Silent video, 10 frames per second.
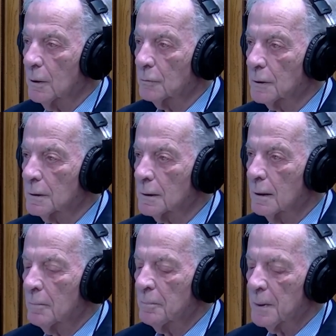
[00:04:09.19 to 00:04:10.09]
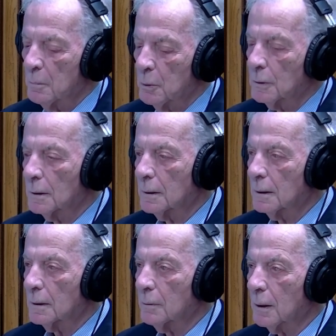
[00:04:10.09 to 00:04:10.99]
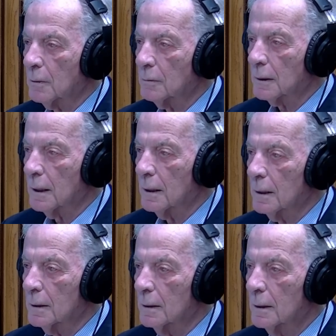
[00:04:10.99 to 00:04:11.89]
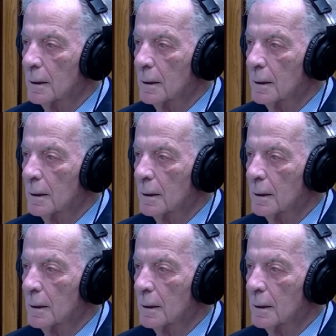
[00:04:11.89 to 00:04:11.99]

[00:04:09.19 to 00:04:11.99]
office, put it in the trunk of the car,